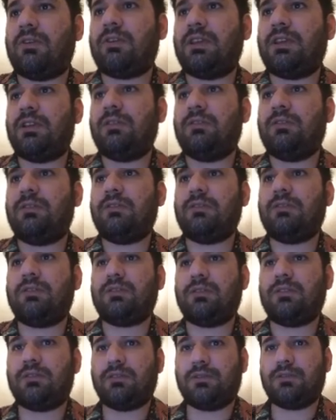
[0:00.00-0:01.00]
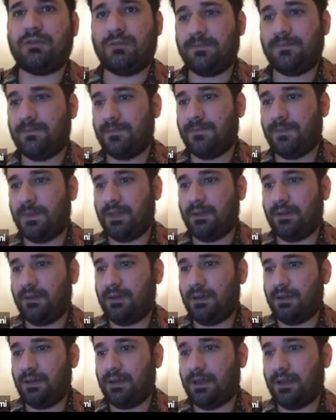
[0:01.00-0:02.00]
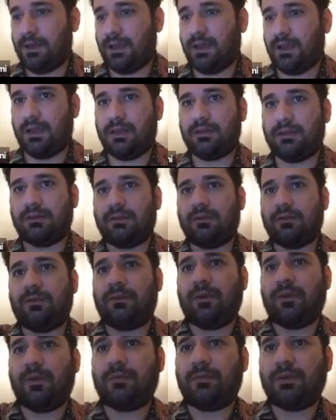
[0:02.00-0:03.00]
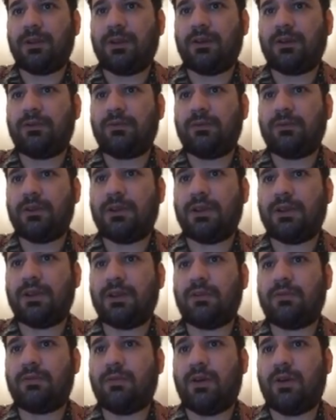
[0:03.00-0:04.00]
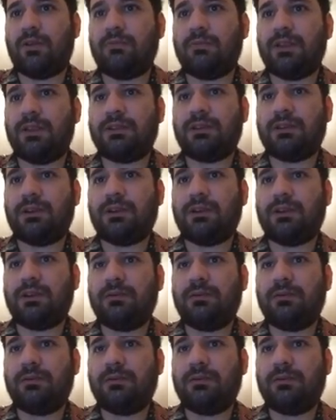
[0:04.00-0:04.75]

kilonewton, and from here to here is 1 meter.